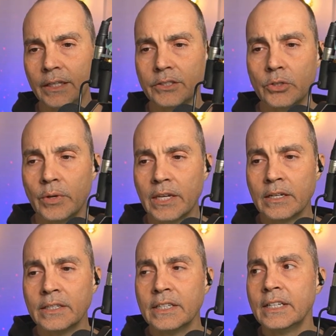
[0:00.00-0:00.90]
doing
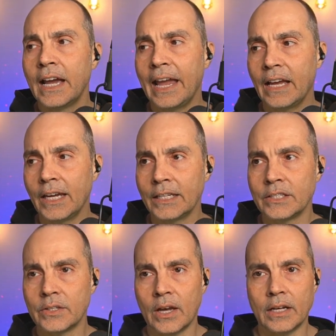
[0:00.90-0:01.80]

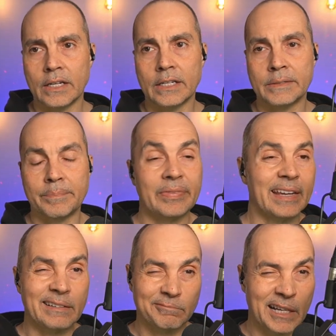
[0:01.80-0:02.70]
and
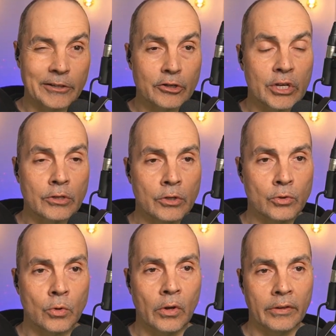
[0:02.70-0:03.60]
like how your change
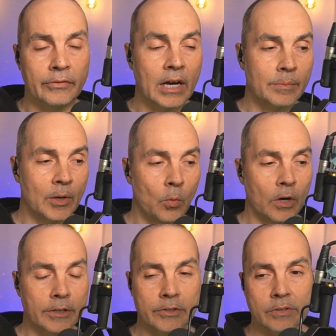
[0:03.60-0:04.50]
control environment
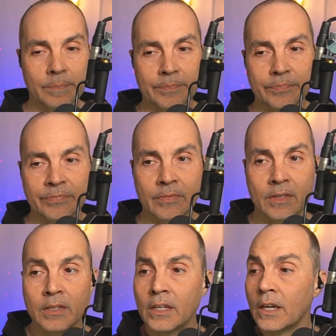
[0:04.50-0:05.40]
works.
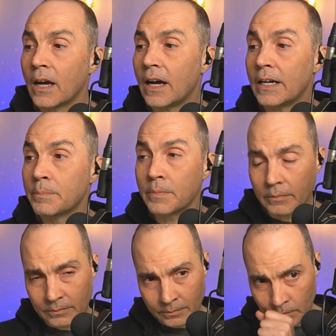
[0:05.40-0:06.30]

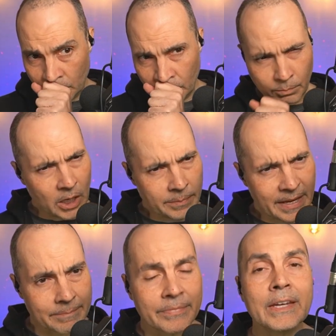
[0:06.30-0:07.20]
Pardon
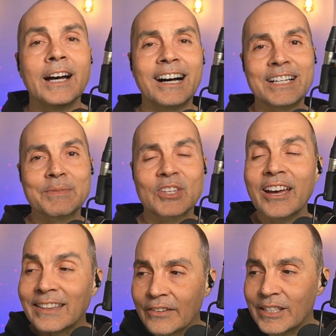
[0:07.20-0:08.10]
me. So
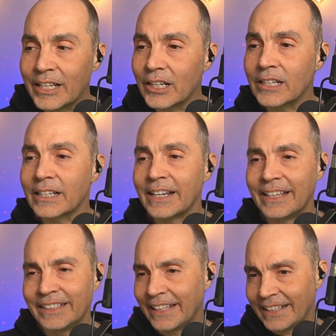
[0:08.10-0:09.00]
I'd love to hear,
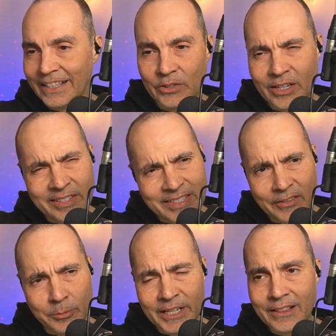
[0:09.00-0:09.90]
and it's great to see
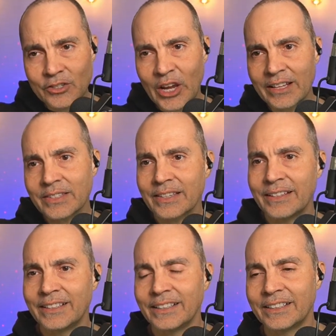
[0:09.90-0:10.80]
everybody in the chats.
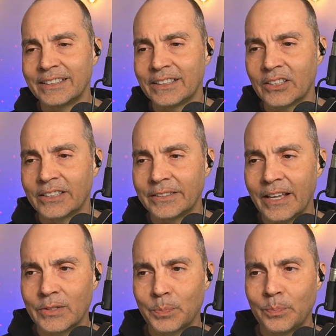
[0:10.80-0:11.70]

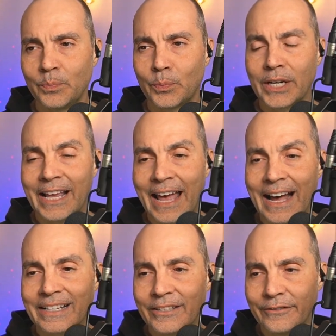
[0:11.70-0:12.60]
It's pretty
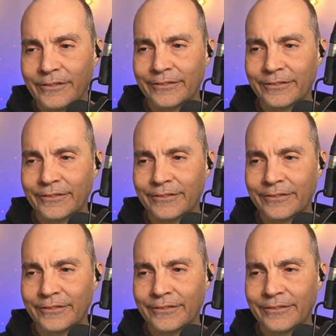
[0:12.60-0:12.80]
active.